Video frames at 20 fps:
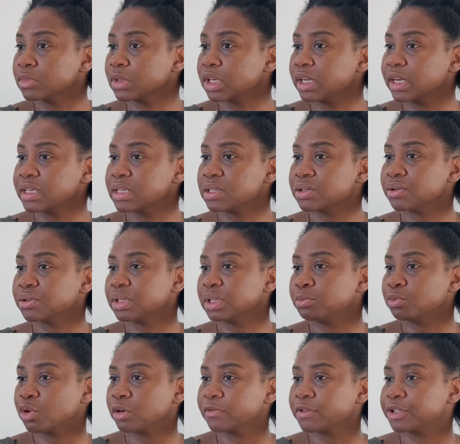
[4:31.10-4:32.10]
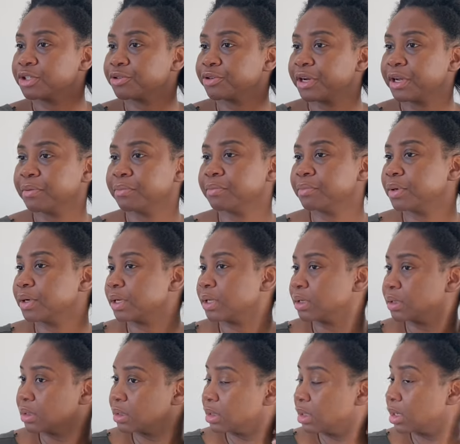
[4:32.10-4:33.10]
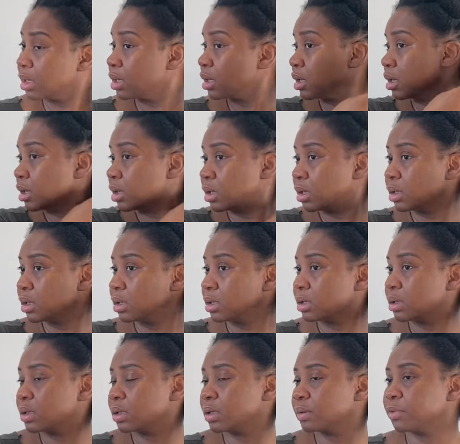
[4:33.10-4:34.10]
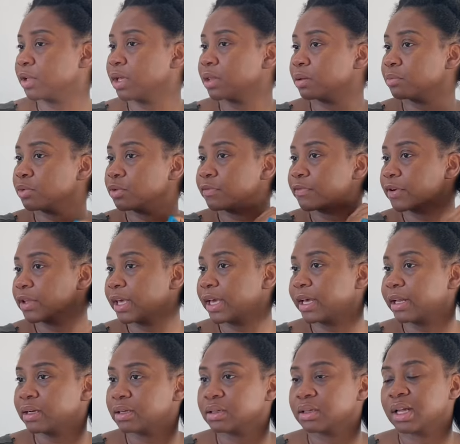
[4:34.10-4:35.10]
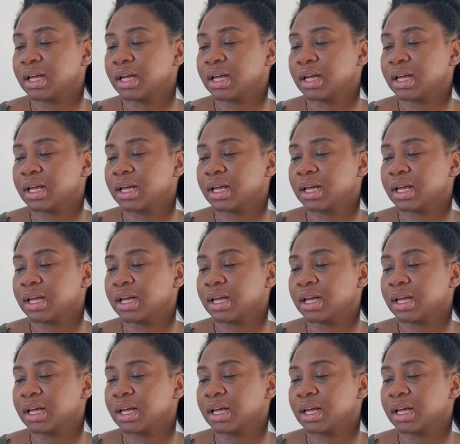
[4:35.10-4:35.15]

and I still need more of a trim, but I'm not in the mood for that.